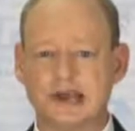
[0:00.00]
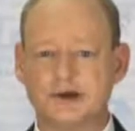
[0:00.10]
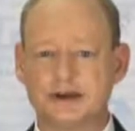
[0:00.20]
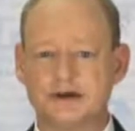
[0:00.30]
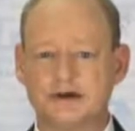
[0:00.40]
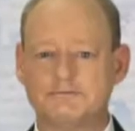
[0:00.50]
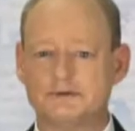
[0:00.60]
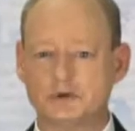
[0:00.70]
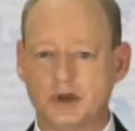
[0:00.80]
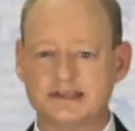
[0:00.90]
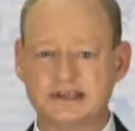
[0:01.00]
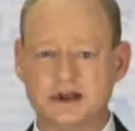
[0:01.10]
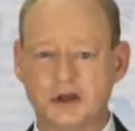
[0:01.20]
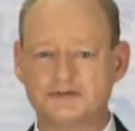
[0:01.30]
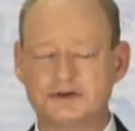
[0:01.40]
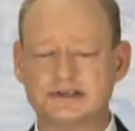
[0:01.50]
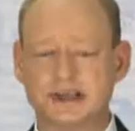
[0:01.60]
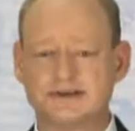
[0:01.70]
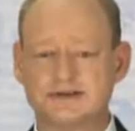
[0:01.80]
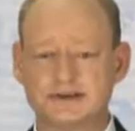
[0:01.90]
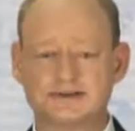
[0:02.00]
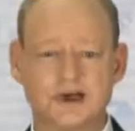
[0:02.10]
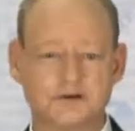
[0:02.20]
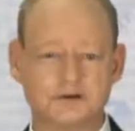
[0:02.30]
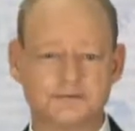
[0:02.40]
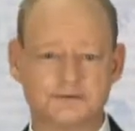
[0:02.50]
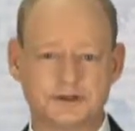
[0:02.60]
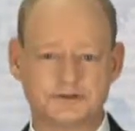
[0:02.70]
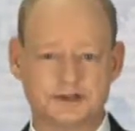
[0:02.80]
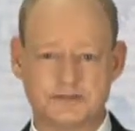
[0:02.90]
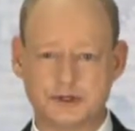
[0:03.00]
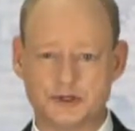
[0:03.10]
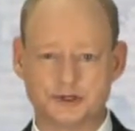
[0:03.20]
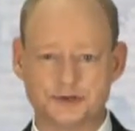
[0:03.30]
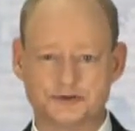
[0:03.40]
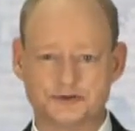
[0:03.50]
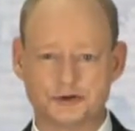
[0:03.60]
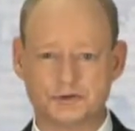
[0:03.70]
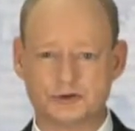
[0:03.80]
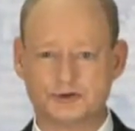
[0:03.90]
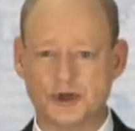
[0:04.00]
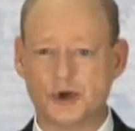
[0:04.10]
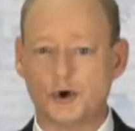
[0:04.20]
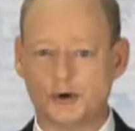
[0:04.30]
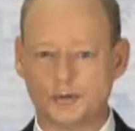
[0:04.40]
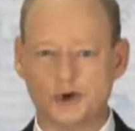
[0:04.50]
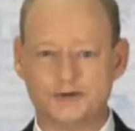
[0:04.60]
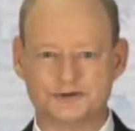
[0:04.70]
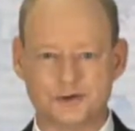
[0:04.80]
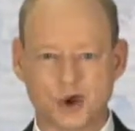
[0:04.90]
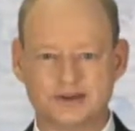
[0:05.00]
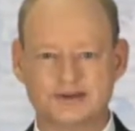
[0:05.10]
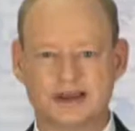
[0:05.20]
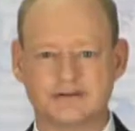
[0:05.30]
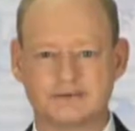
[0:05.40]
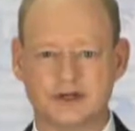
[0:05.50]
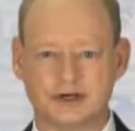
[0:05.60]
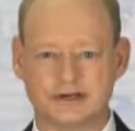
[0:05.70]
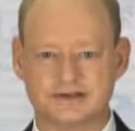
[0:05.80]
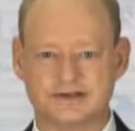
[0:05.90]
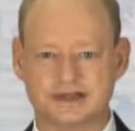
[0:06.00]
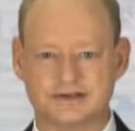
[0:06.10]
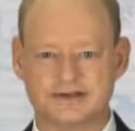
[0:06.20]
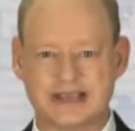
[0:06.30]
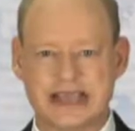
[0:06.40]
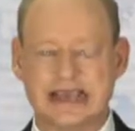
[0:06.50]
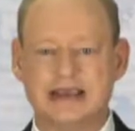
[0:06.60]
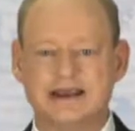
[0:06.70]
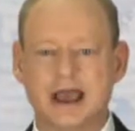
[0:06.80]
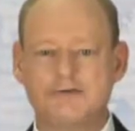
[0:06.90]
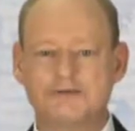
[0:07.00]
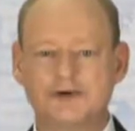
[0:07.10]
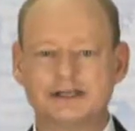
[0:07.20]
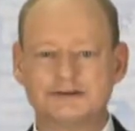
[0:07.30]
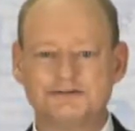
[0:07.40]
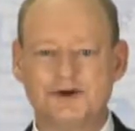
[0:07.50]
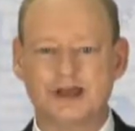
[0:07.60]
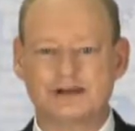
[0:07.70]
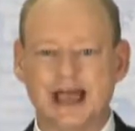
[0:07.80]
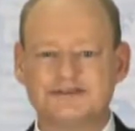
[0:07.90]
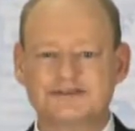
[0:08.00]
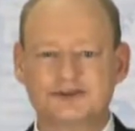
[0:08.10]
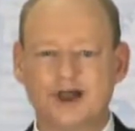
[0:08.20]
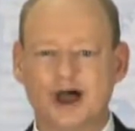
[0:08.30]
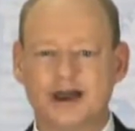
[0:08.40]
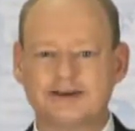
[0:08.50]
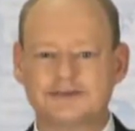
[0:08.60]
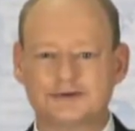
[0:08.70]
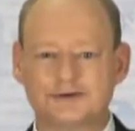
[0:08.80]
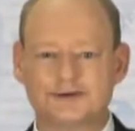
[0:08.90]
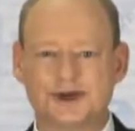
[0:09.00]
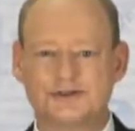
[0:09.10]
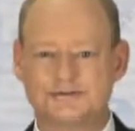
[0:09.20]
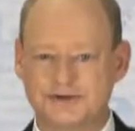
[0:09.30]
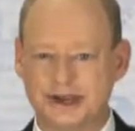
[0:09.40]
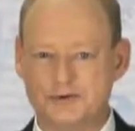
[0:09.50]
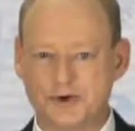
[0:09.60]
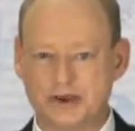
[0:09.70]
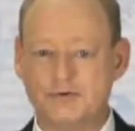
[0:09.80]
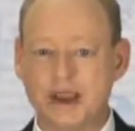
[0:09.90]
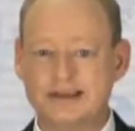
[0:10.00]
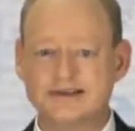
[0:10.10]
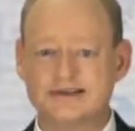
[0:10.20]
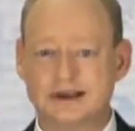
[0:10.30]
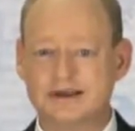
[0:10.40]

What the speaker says: area of 20 countries and 650 million consumers, or more than twice that of the United States. Now for a little fun. Last July, jewelers on the Fairway raised a